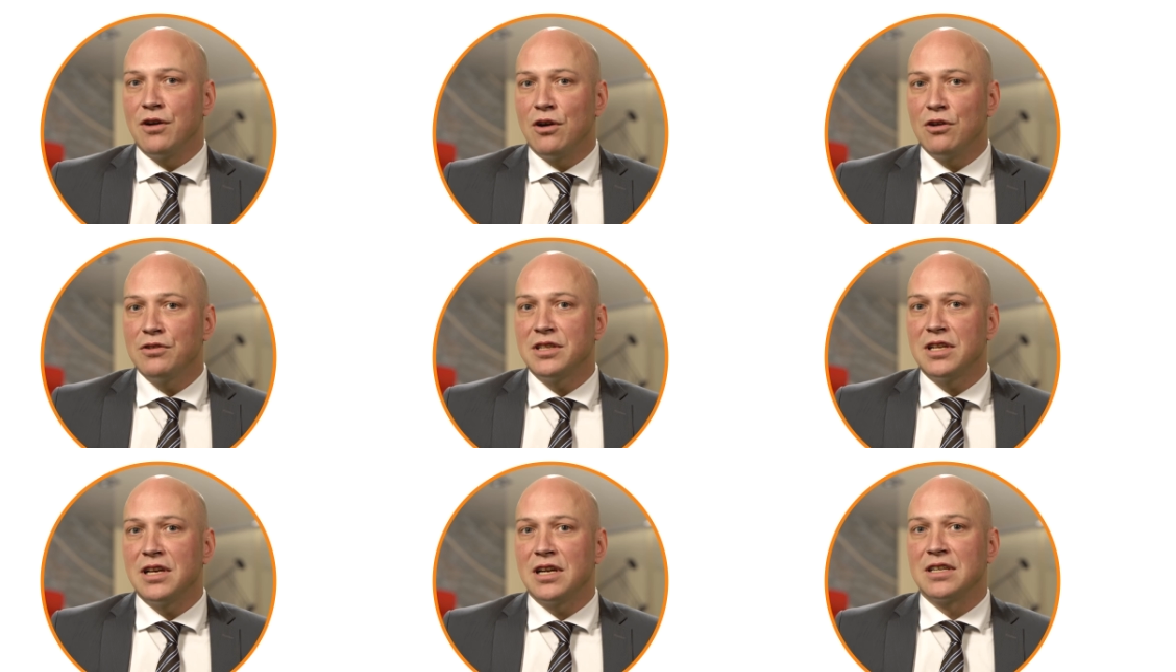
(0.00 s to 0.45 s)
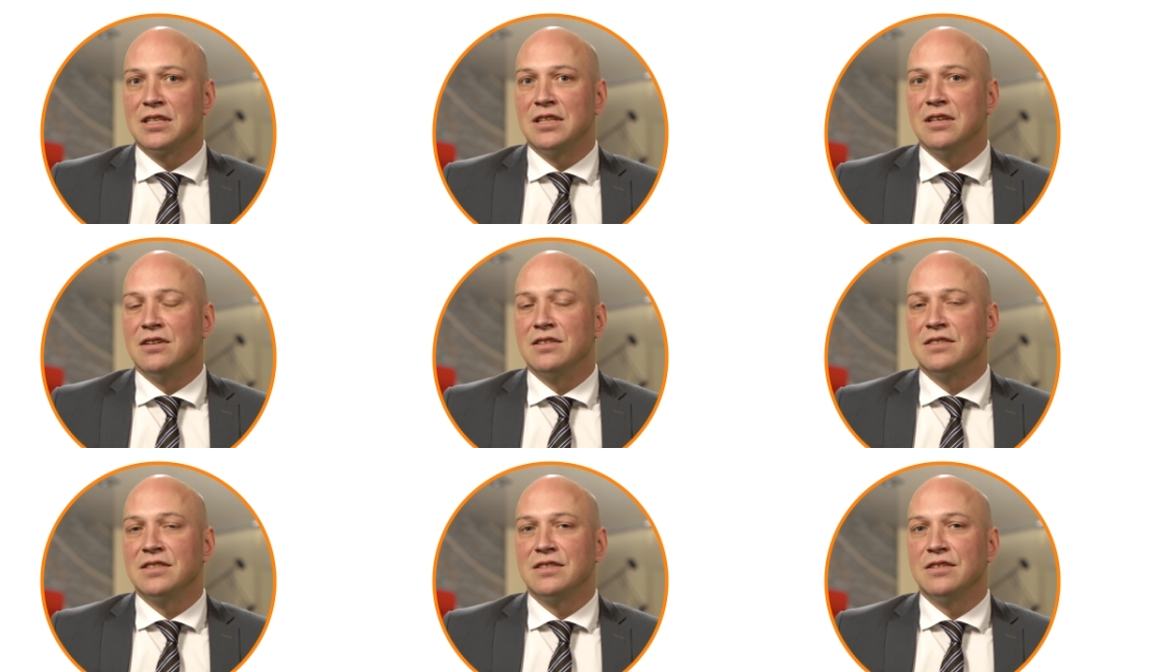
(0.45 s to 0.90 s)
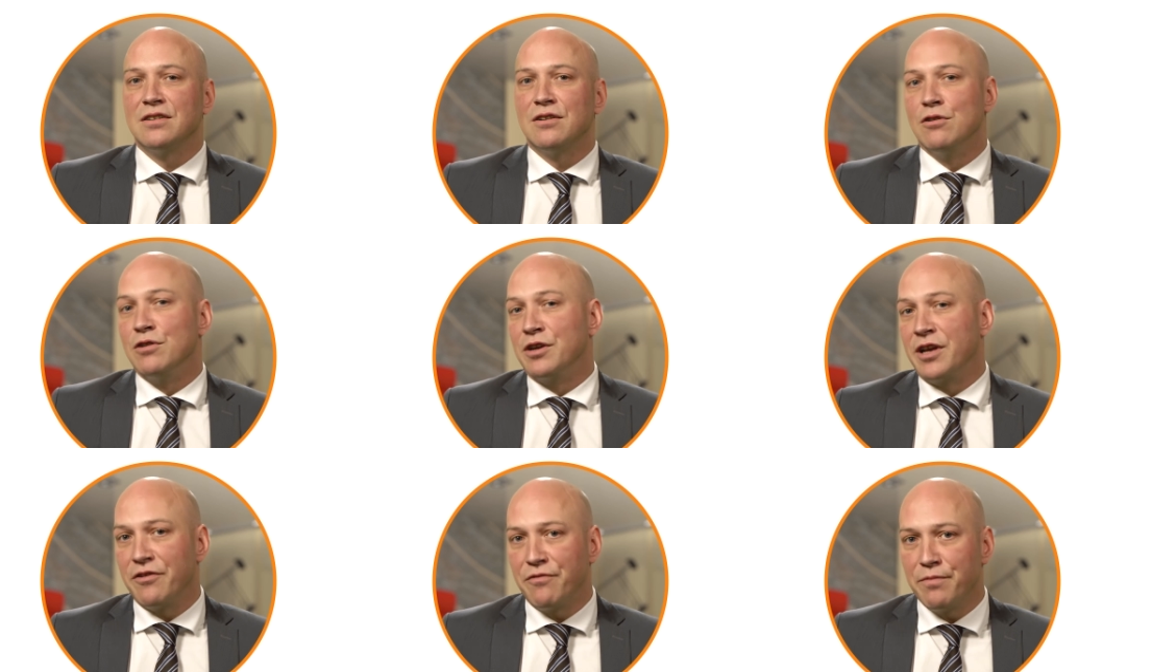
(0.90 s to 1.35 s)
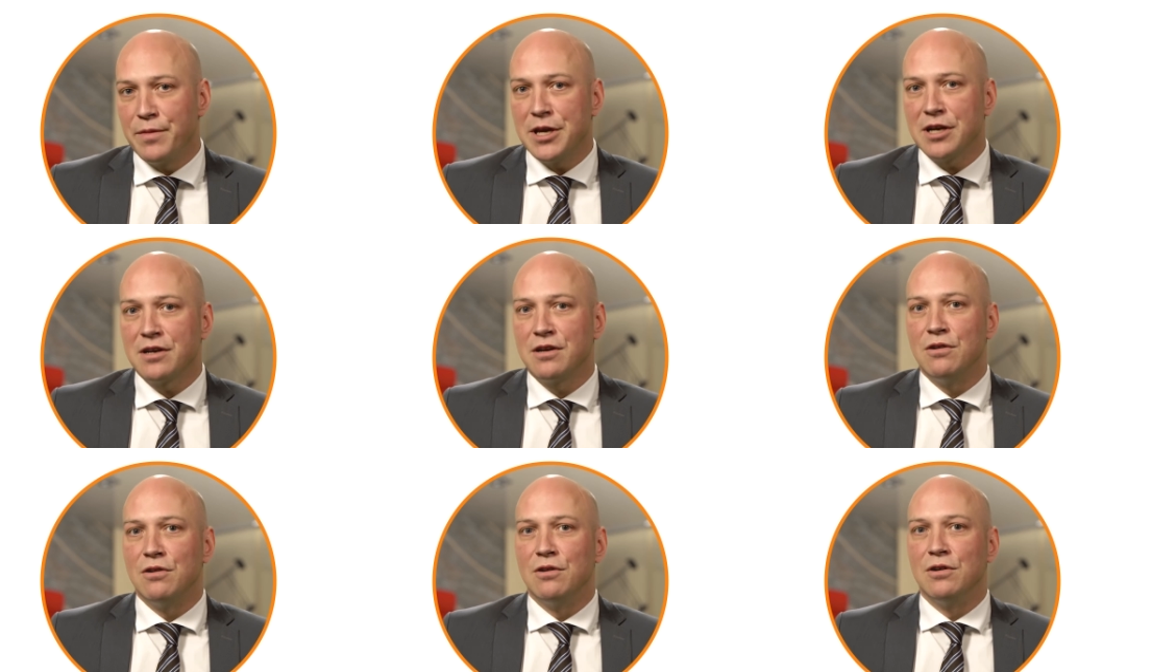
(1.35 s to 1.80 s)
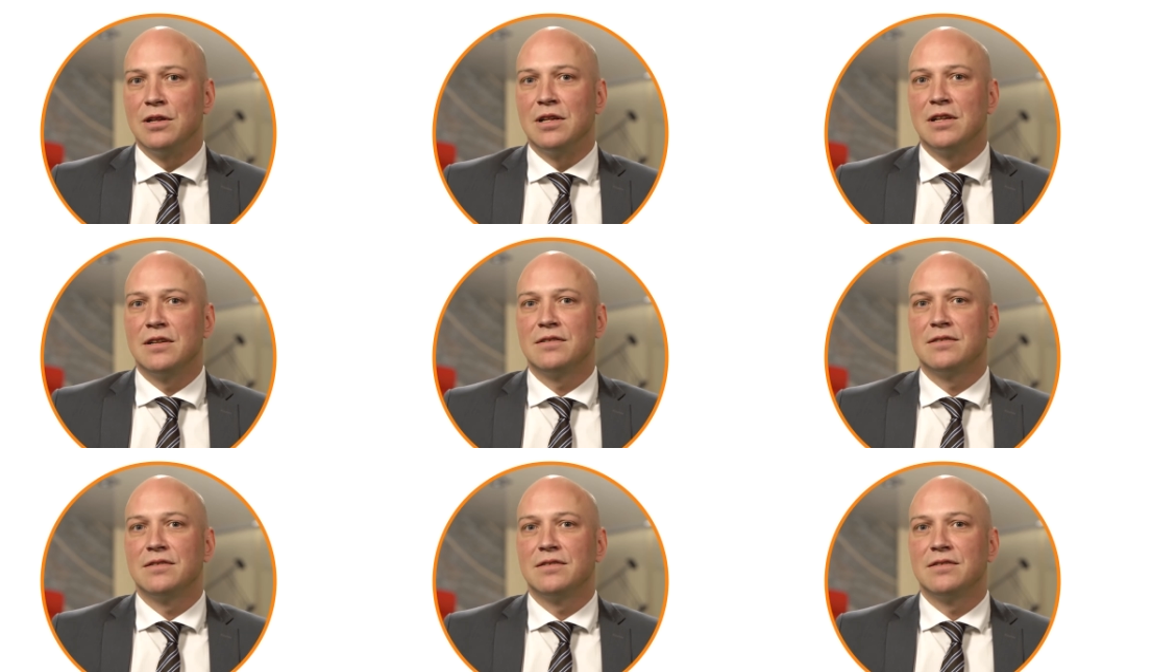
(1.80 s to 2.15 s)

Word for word: contact us or give me a call.